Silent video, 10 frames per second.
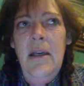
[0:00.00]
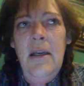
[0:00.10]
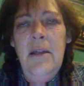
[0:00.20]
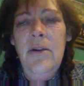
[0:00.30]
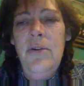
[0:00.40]

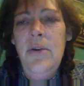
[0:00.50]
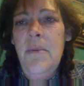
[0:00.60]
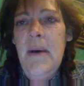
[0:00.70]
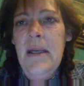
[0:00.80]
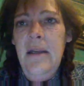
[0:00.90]
I don't know
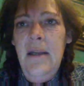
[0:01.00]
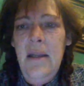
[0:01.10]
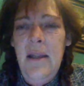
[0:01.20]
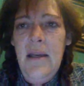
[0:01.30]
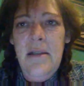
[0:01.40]
about any
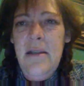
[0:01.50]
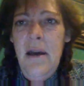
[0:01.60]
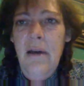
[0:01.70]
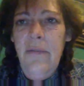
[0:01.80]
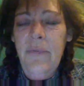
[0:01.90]
of that
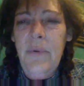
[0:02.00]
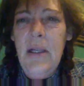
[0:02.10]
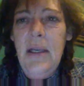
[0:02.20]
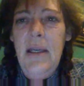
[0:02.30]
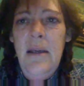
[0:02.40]
stuff,
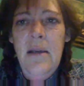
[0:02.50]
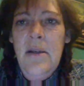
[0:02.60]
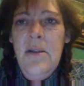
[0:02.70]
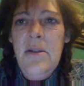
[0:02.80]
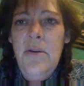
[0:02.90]
really,
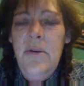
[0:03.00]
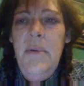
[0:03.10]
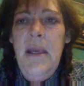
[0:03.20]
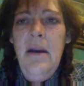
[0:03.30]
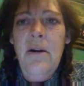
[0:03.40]
so it'd
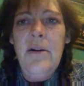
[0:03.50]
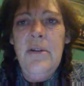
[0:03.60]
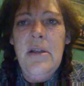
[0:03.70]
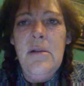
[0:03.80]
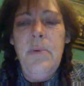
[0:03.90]
be hard
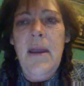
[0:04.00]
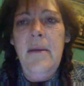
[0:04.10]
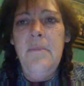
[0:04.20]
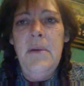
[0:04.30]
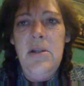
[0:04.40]
to
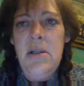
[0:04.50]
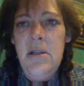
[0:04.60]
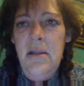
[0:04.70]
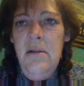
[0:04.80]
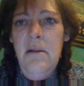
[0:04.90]
explain. But
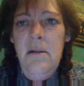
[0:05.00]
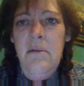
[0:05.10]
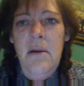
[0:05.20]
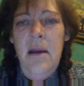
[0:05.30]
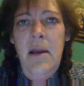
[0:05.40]
just
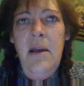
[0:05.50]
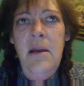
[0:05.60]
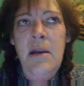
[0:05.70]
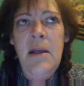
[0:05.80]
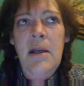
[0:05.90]

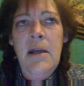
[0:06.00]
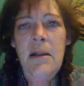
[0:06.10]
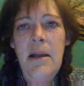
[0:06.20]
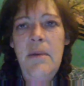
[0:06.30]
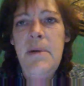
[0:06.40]

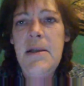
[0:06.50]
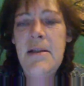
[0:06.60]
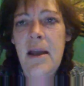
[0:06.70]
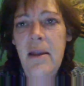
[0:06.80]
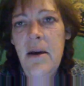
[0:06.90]
let it be
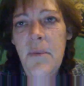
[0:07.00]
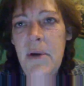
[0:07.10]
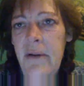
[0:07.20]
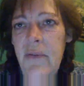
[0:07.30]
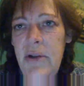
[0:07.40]
said that
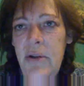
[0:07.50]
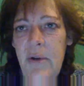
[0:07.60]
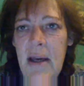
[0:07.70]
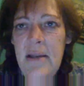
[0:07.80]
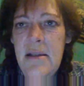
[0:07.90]
whenever you
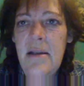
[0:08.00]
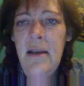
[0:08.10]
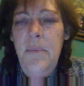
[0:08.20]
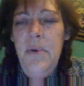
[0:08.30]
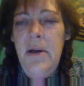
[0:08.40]
guys
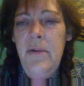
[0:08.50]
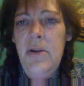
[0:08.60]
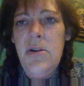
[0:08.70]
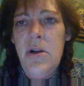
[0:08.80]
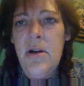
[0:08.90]
sleep, whenever
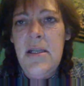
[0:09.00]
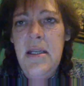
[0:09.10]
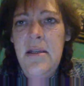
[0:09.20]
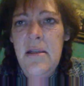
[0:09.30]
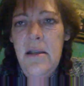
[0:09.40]
you
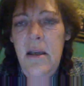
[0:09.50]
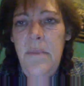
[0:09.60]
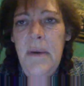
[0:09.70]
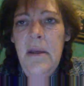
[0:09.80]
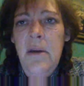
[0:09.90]
starseeds
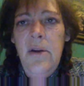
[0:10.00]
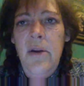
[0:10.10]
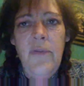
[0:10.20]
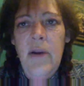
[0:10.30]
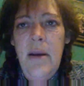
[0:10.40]
sleep,
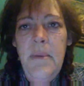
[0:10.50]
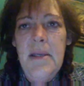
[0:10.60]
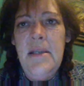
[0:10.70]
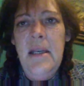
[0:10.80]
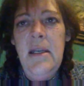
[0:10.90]
you're very
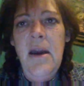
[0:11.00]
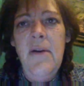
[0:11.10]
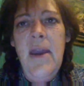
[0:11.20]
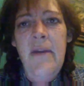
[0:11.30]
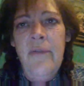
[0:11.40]
busy.
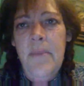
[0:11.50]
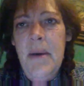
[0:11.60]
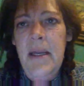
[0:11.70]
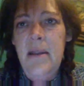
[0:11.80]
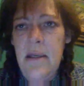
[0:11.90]
Now,
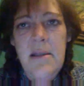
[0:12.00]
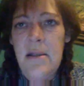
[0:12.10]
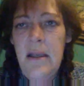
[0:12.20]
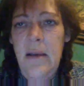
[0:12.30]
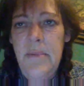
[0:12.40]
everybody that
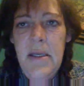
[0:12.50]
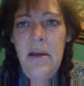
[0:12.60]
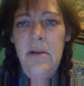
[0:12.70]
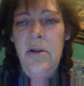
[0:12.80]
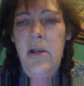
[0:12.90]
sleeps,
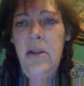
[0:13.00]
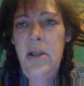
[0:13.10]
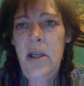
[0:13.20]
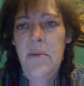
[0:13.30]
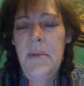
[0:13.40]
including
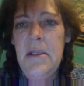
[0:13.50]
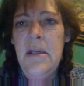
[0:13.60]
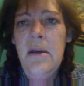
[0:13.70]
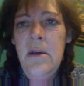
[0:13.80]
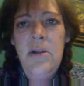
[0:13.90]
the humans,
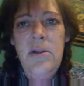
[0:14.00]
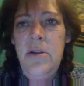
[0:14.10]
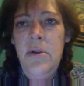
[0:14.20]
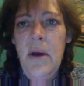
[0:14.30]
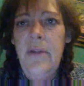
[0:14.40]

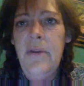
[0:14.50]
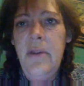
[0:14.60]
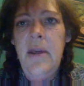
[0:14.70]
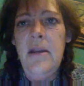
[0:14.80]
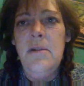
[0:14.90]
do other
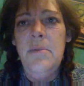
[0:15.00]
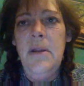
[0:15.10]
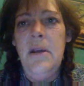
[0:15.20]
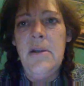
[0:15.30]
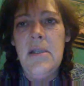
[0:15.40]
things
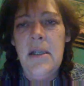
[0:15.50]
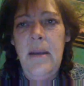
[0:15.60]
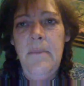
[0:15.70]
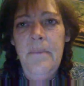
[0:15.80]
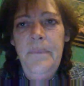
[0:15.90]
when they're
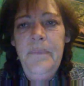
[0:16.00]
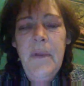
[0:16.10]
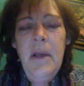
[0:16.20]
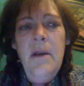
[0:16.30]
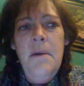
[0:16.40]
asleep.
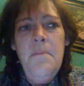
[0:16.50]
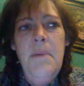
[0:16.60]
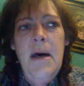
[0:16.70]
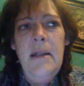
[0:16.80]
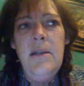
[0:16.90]

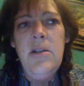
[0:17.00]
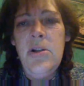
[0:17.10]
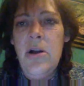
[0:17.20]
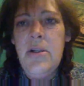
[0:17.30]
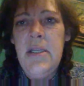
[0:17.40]
But
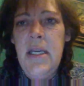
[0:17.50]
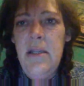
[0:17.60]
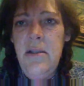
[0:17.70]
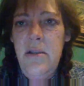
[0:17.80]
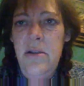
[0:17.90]

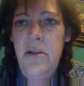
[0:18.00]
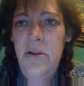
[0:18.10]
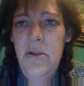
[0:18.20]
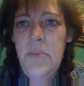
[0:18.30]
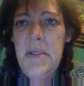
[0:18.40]
starseeds
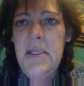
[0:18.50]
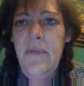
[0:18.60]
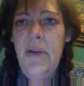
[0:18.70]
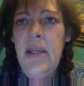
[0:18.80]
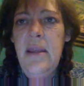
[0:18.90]
do
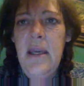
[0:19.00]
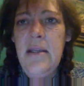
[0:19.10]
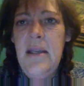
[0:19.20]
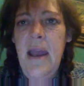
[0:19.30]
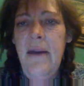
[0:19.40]
specific
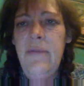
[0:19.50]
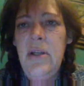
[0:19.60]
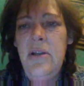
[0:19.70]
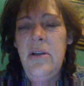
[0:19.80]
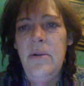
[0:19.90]
things that have
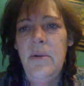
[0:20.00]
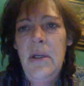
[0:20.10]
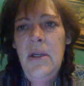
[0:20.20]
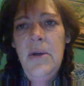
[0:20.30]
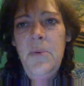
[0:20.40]
to do
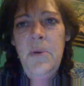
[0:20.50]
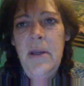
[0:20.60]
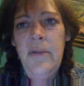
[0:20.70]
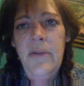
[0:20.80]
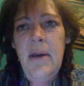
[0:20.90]

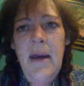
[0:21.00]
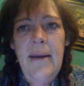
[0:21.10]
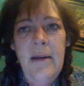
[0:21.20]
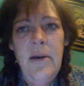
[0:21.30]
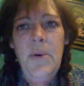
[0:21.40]
with
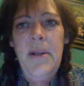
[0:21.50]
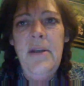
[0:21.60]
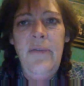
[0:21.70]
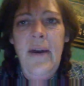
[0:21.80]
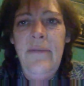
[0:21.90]
Gaia going
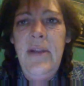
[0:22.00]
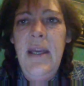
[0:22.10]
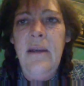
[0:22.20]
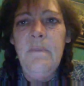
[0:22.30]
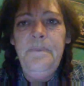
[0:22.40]
to
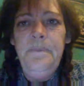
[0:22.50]
5D.